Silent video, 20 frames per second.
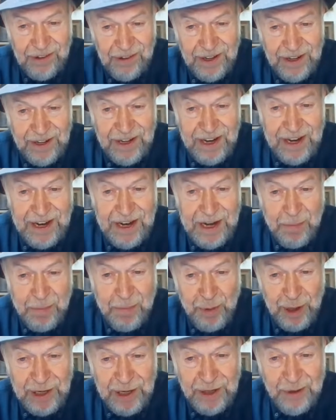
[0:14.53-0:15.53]
and
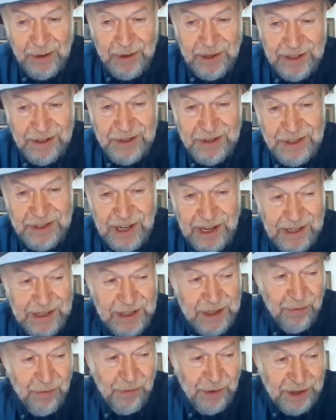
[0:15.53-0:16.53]
anybody who
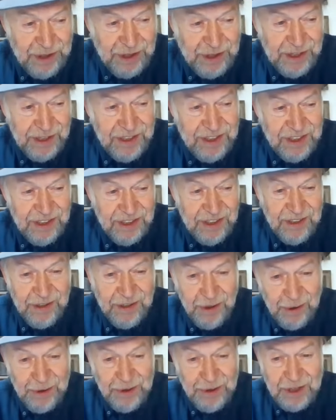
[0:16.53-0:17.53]
understands the physics
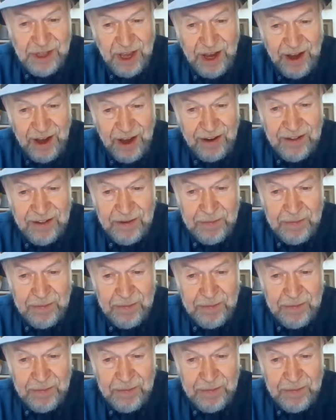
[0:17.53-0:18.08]
knows that.